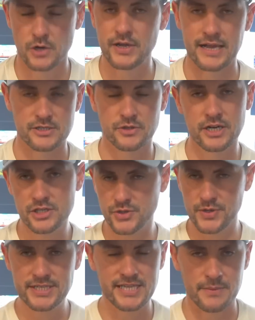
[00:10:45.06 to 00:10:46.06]
Okay, so there's
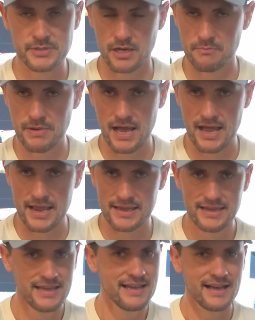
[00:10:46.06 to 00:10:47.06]
3 tips on
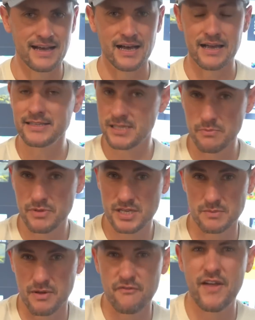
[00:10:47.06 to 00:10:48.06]
buying and
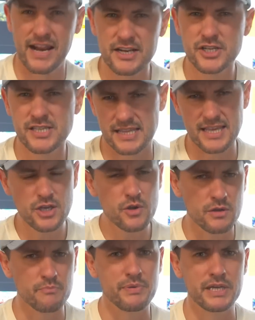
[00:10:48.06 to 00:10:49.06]
some advantages I think you
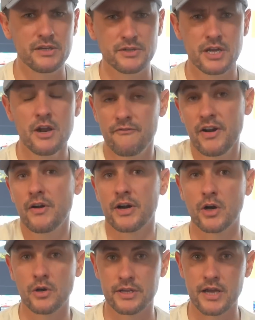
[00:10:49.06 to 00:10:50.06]
can build very
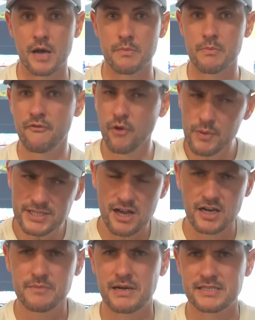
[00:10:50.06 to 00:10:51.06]
early on. Before we
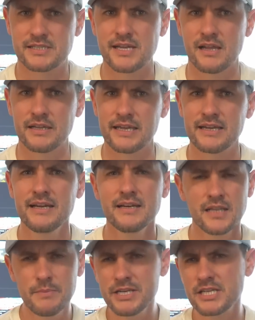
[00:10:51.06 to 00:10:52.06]
talk about selling,
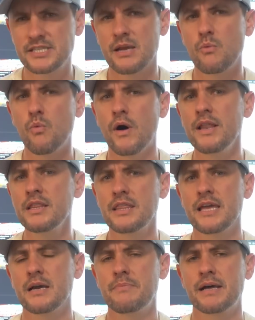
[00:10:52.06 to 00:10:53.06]
let me just say one
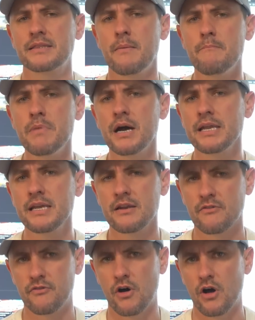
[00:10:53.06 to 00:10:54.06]
thing about the money
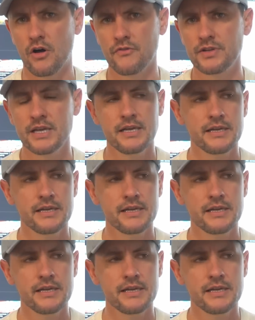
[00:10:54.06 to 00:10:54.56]
involved